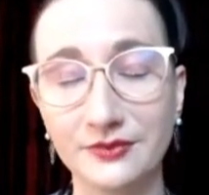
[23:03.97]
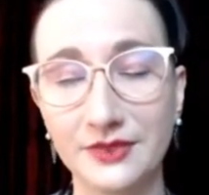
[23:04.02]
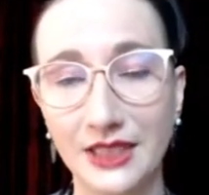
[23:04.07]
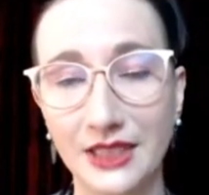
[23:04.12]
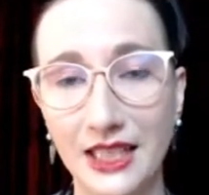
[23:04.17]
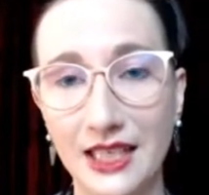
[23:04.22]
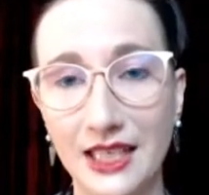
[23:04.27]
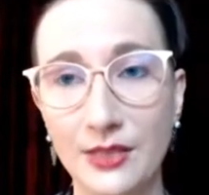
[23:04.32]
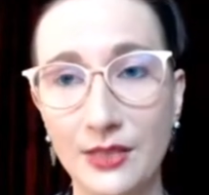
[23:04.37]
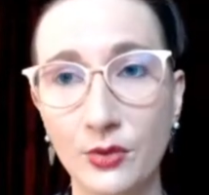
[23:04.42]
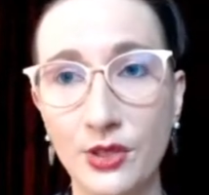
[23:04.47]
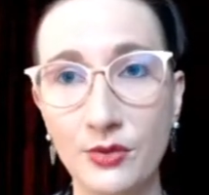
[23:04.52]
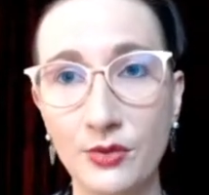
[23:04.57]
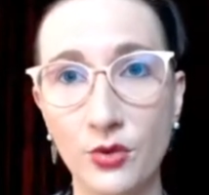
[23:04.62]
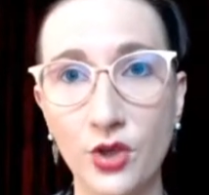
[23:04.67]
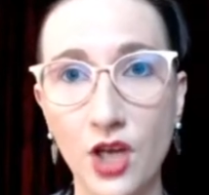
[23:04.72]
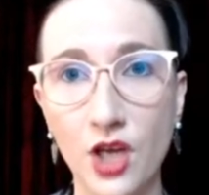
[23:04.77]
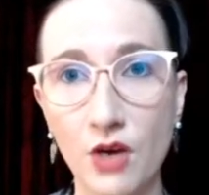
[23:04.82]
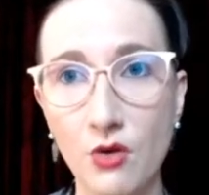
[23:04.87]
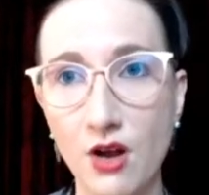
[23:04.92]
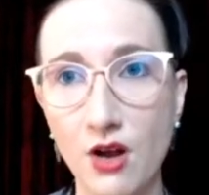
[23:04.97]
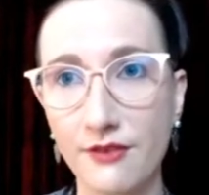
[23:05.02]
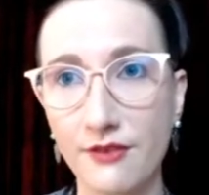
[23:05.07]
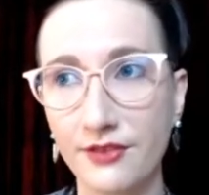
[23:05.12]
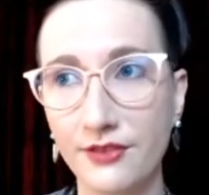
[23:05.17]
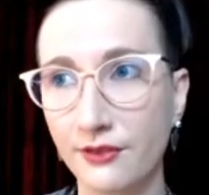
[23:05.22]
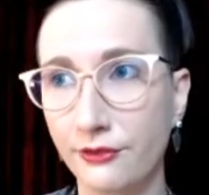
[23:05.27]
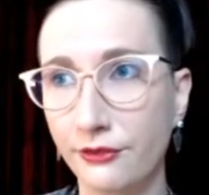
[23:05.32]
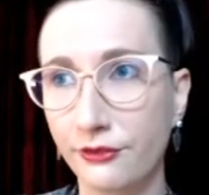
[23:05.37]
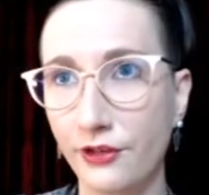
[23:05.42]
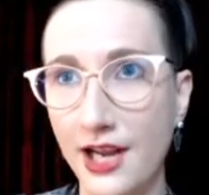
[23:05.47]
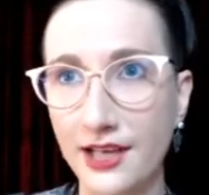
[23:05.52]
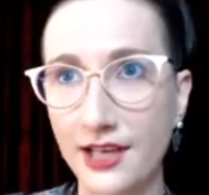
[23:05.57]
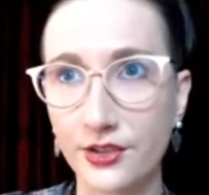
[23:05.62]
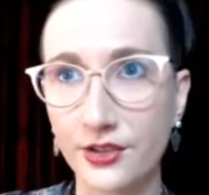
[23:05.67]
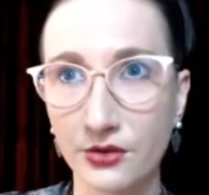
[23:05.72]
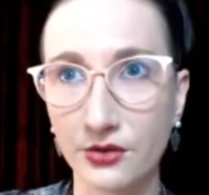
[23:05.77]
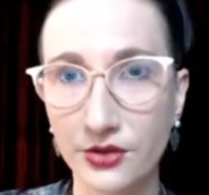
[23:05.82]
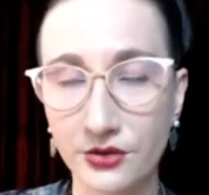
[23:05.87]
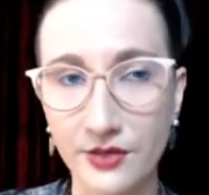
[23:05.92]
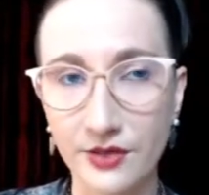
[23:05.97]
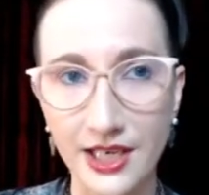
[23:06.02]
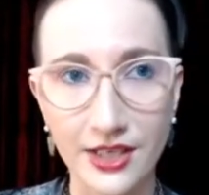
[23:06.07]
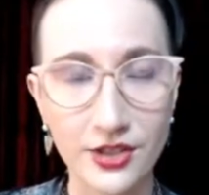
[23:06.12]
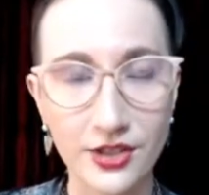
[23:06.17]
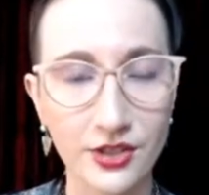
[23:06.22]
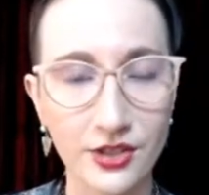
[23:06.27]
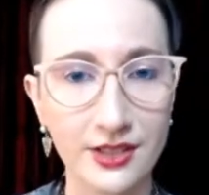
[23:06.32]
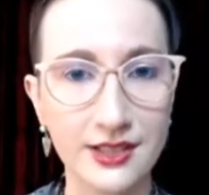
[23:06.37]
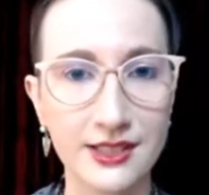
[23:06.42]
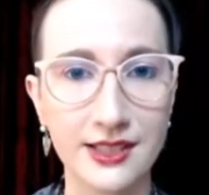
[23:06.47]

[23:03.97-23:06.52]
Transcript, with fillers: Yeah, yeah it, it will go off in fractal directions,